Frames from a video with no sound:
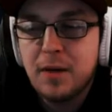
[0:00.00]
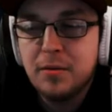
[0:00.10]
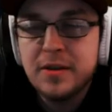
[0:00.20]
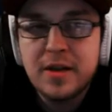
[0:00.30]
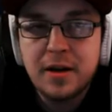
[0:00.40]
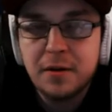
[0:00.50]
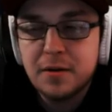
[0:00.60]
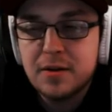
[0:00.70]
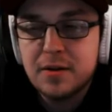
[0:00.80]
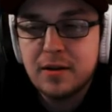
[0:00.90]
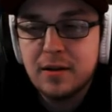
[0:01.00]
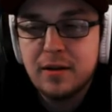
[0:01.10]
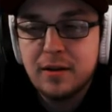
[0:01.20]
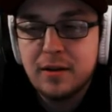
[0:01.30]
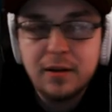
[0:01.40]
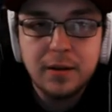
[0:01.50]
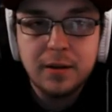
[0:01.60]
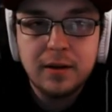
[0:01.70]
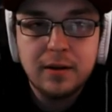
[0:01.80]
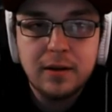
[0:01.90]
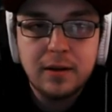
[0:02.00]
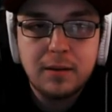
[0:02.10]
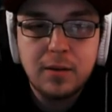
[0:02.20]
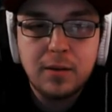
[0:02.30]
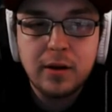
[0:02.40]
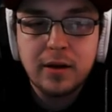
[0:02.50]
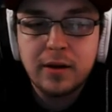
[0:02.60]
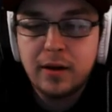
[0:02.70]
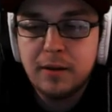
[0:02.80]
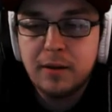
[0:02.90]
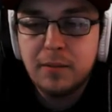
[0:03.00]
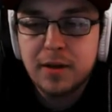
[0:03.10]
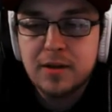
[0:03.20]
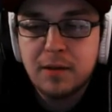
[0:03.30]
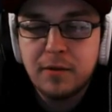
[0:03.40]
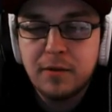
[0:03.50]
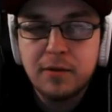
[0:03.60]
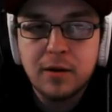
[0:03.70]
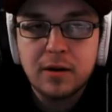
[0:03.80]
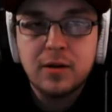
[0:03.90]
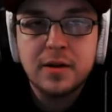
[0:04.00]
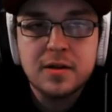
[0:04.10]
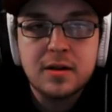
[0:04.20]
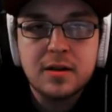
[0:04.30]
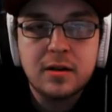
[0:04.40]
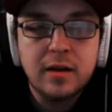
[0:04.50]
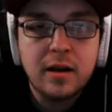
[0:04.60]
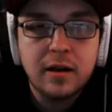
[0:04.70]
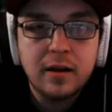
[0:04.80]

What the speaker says: Zangoose. There we go. Probably got that mixed up before calling it Skunk Tank.